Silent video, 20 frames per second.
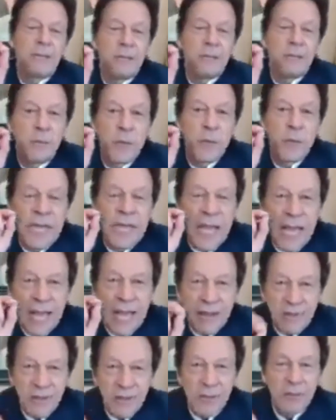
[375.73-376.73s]
And
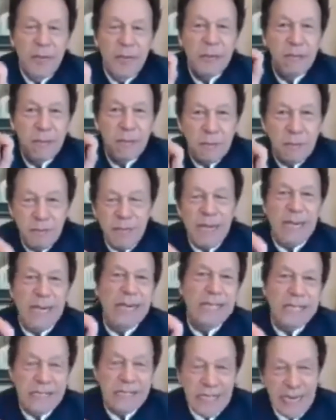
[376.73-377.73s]
we have to make
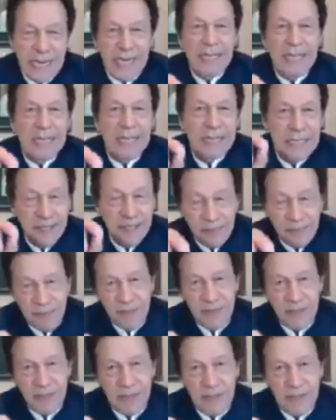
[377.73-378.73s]
people
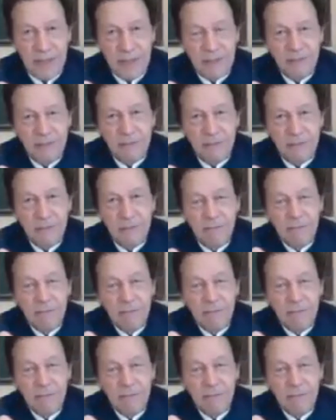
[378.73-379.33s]
understand the difference